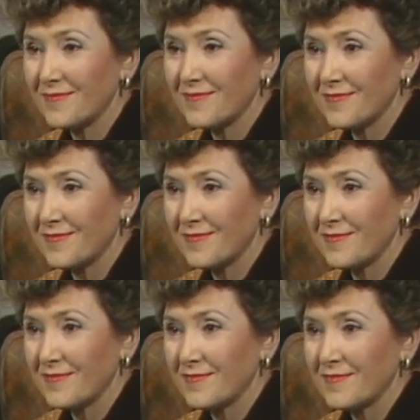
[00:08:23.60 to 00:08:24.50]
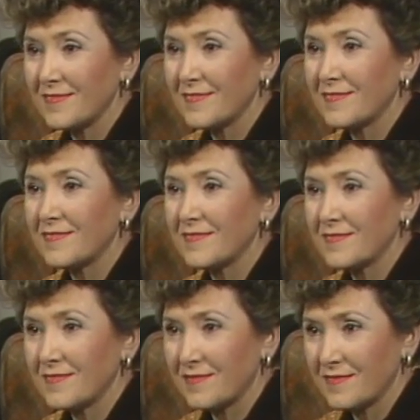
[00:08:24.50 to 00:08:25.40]

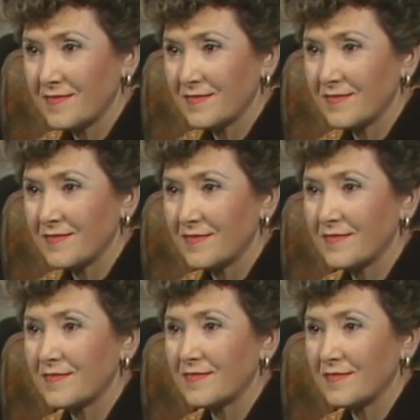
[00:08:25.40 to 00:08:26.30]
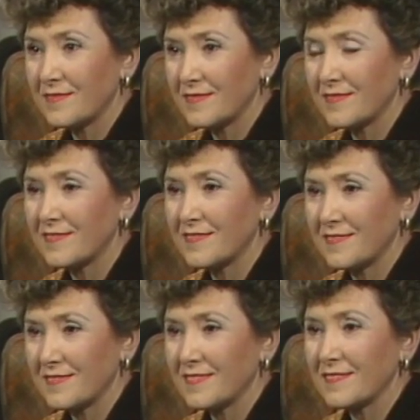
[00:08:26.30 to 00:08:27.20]

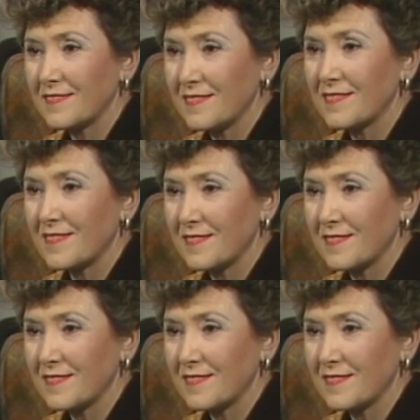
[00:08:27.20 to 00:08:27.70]
[no speech]